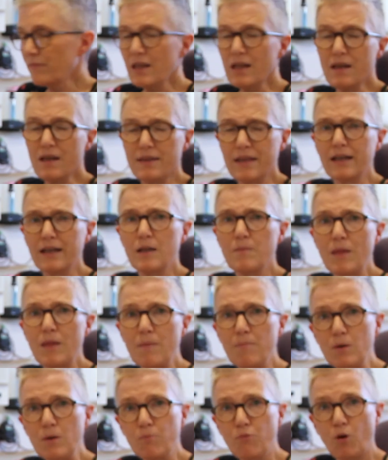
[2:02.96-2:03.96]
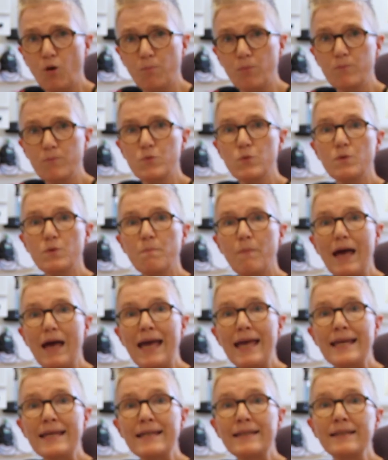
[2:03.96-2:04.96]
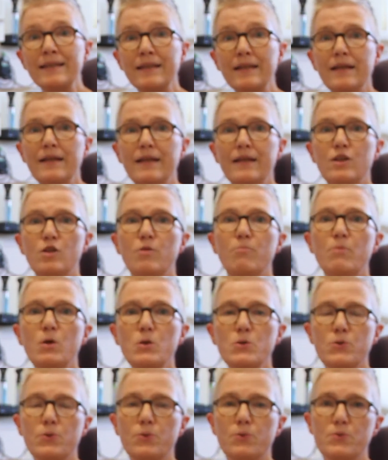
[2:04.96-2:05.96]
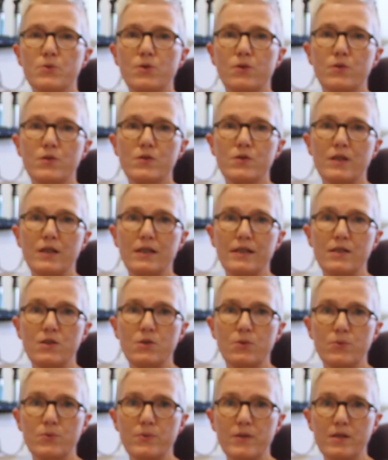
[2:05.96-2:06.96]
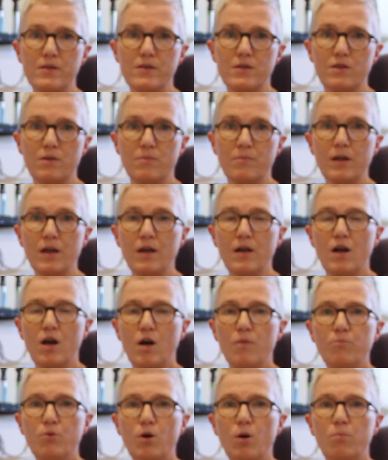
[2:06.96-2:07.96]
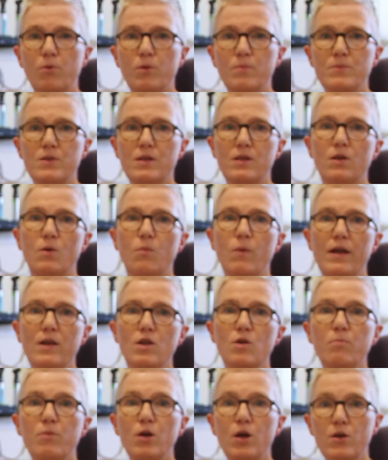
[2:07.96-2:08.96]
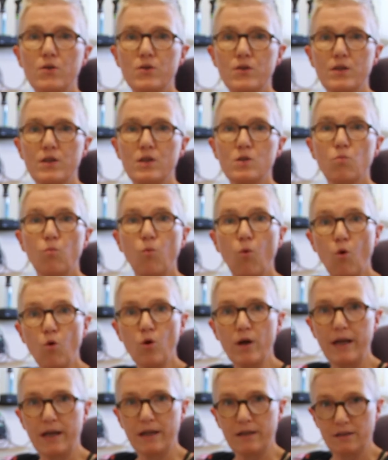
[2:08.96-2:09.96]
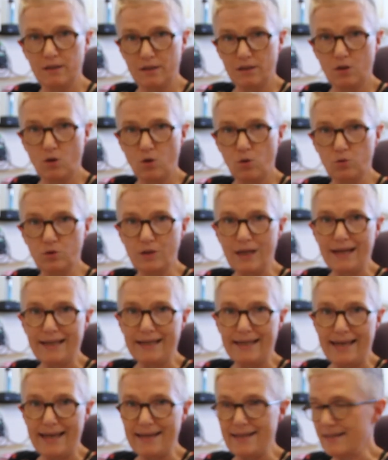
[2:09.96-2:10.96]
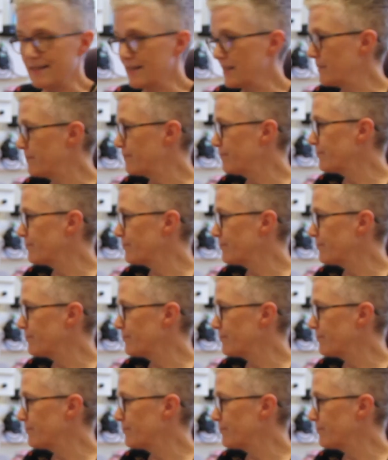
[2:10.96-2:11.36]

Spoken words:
There can then be problems with pain in the muscles or the skeletal system, and problems in the way the person is walking, called their gait.